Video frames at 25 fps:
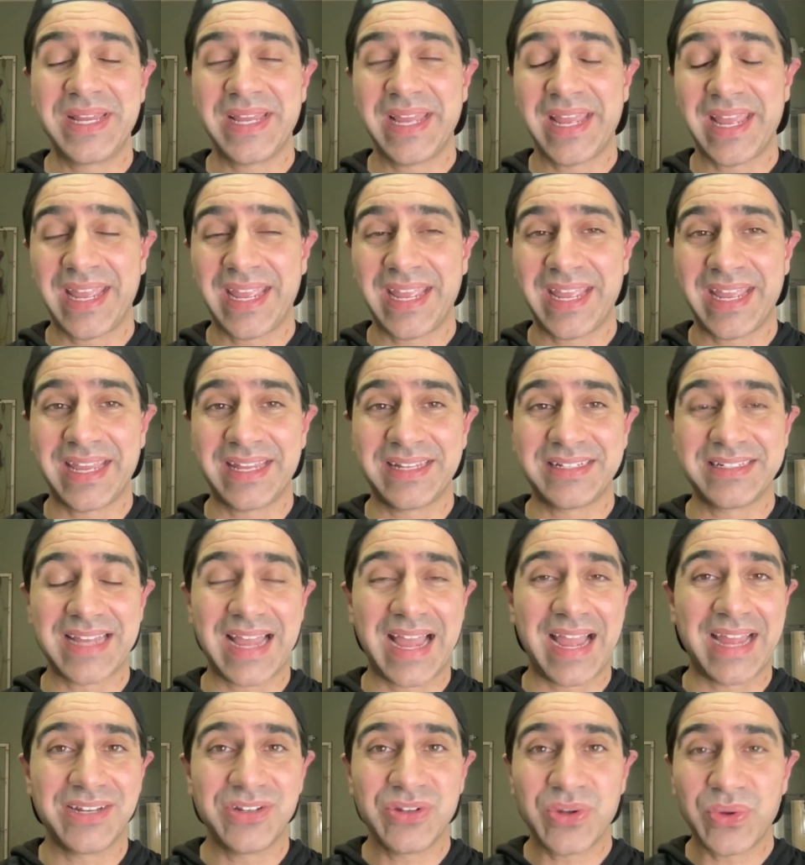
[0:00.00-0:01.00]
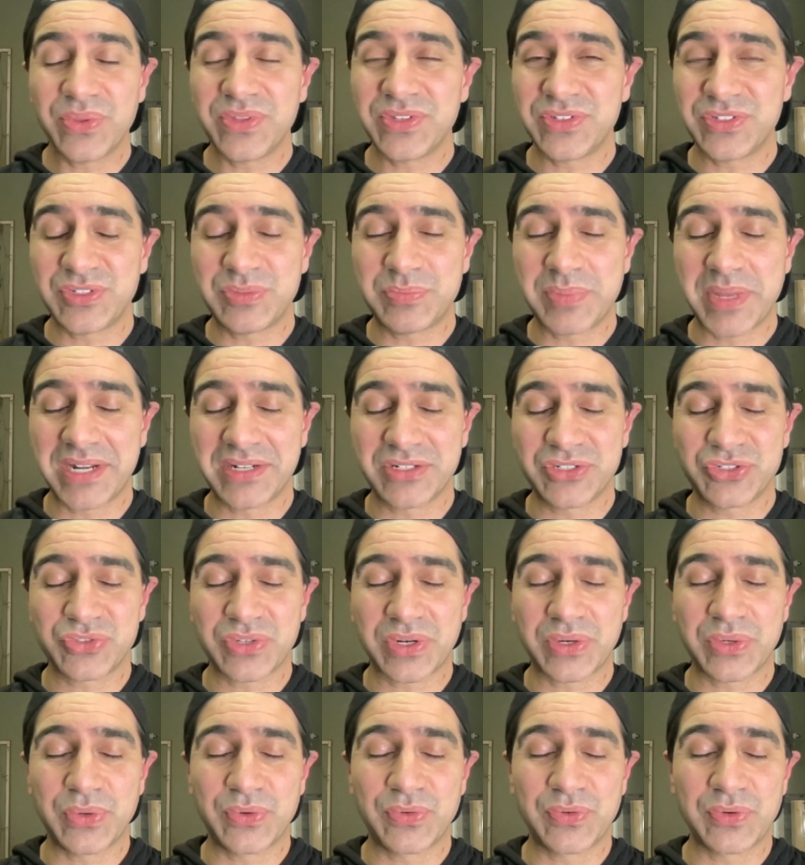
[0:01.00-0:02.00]
And I know this has been a
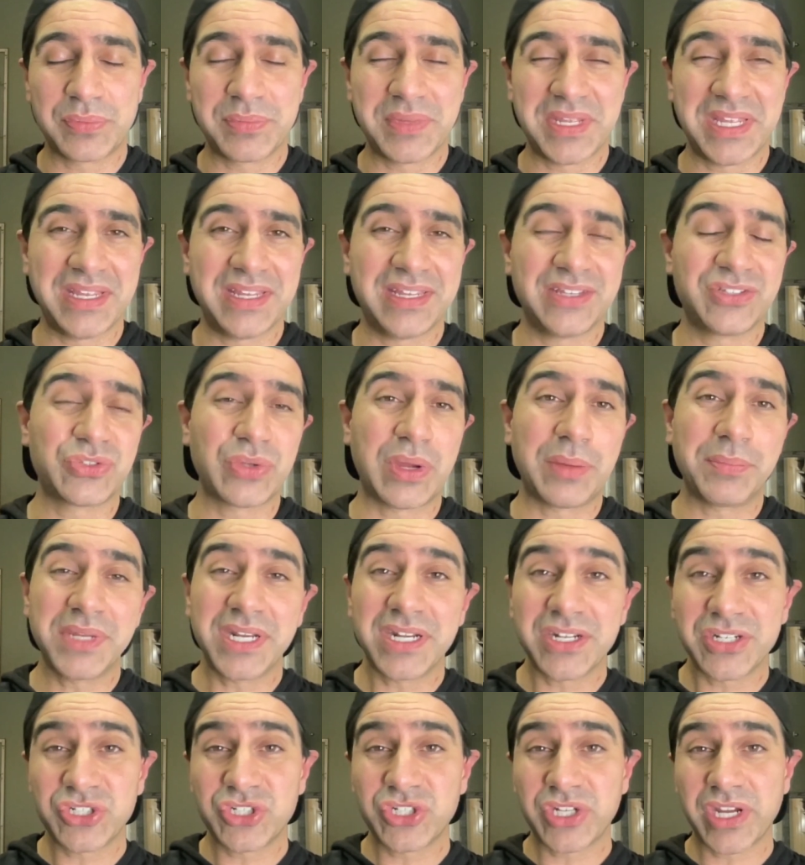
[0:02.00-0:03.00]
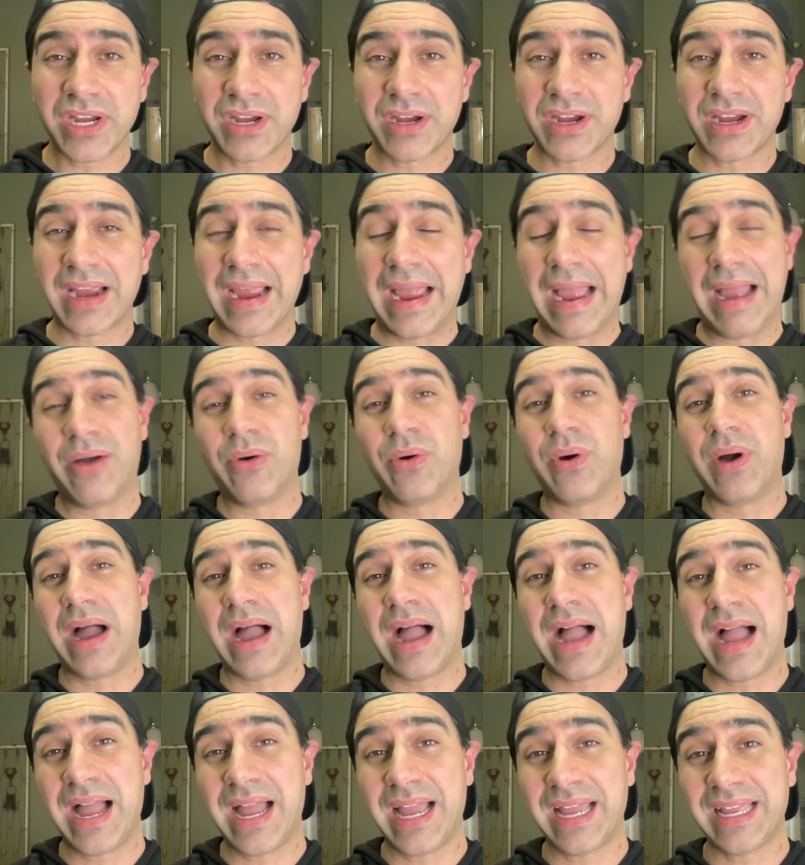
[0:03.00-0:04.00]
struggle for me, so I'm going to share how
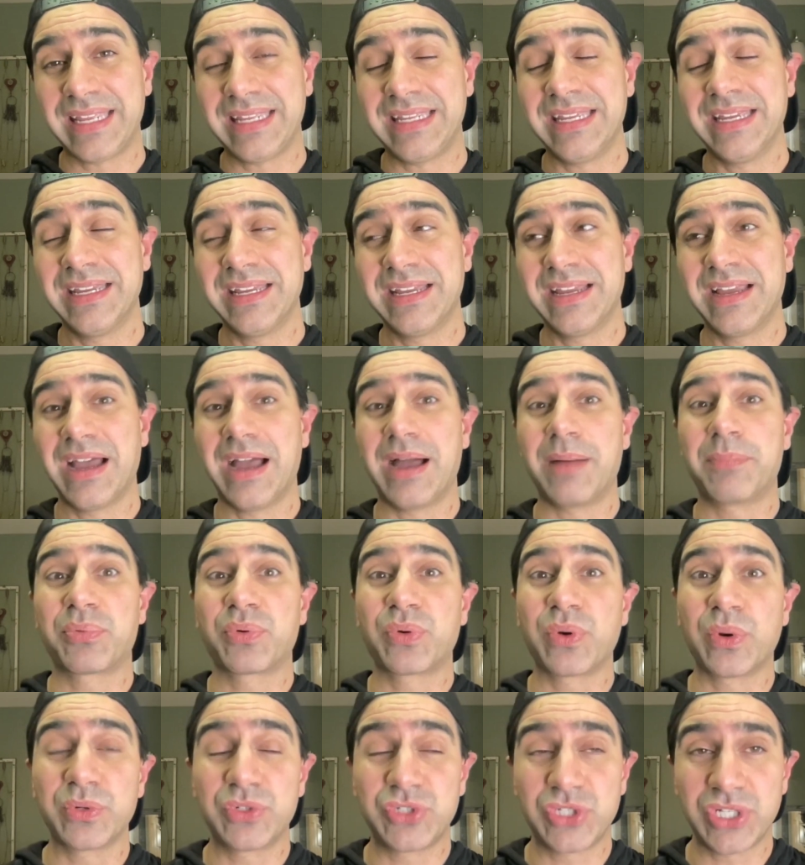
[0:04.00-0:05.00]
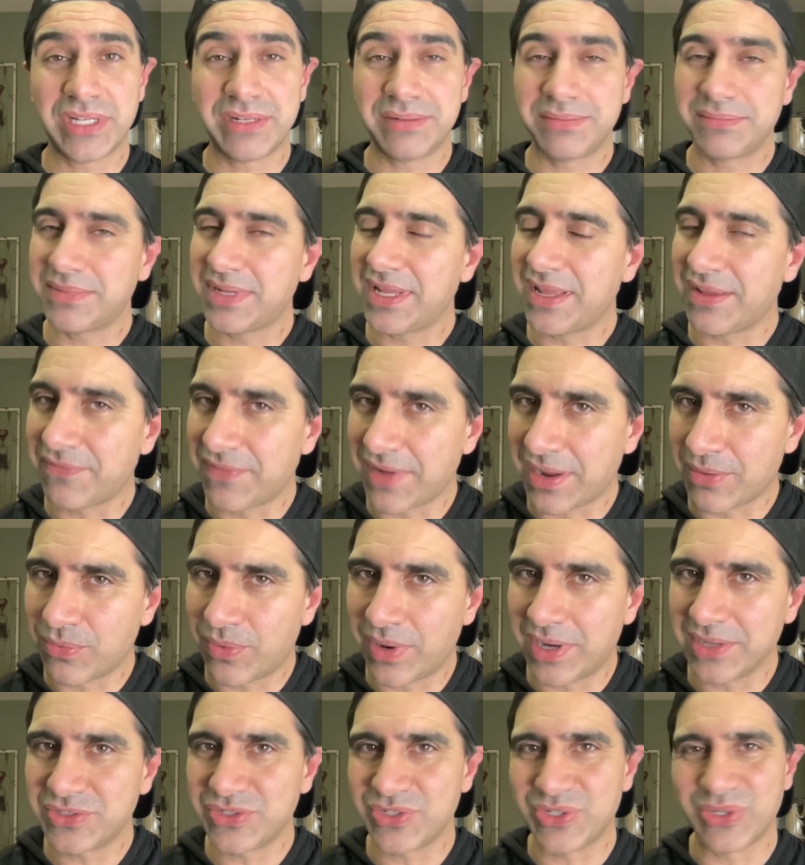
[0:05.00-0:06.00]
I approach it if I
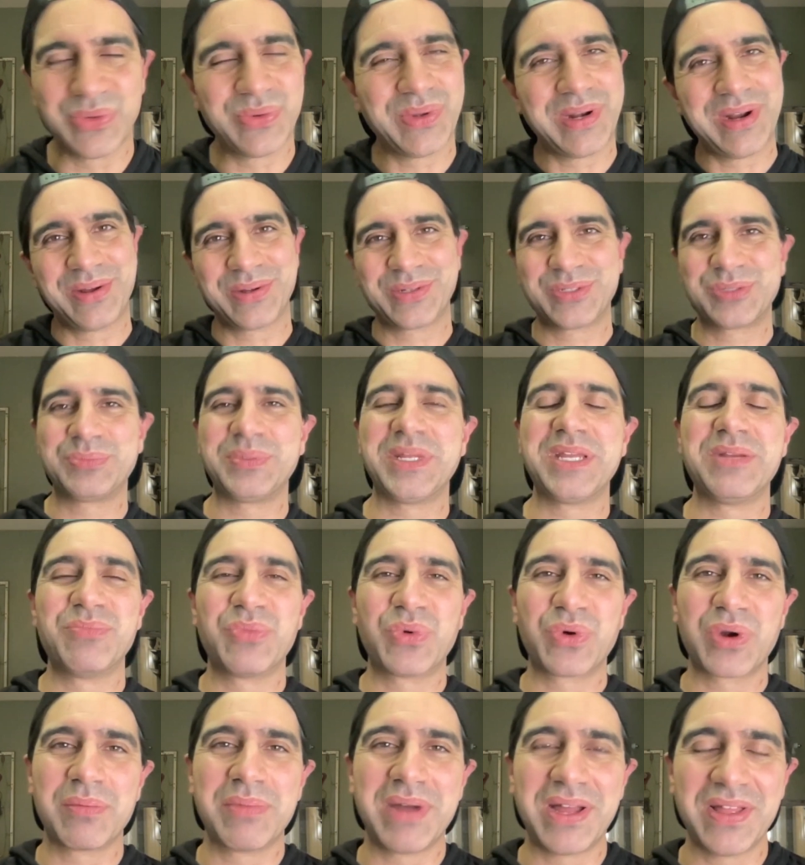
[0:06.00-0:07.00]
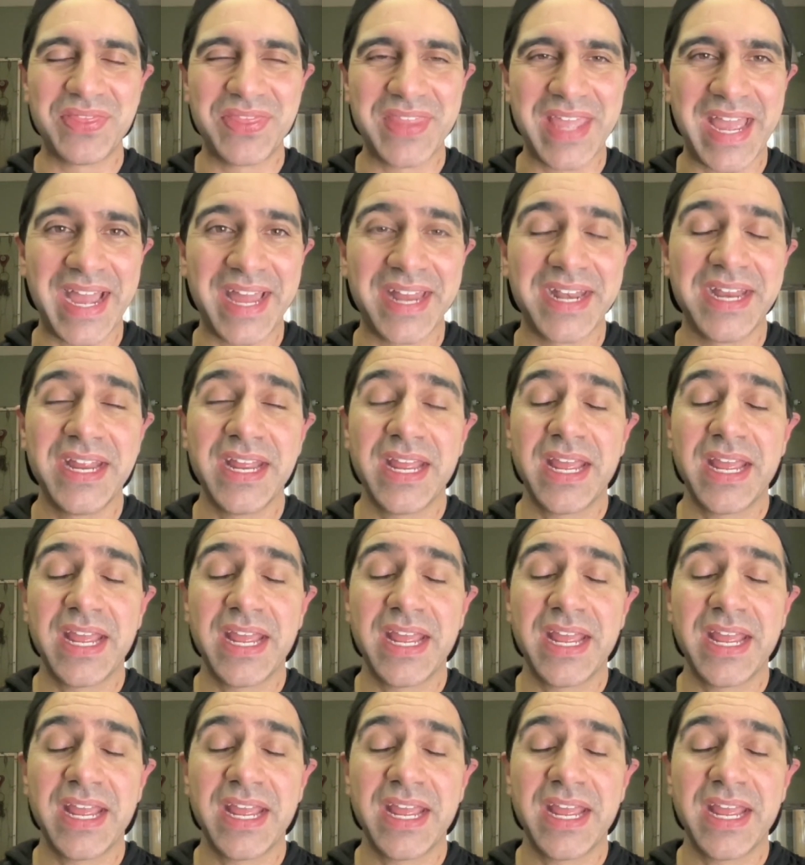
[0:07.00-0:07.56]
want to, and I'll explain more about that.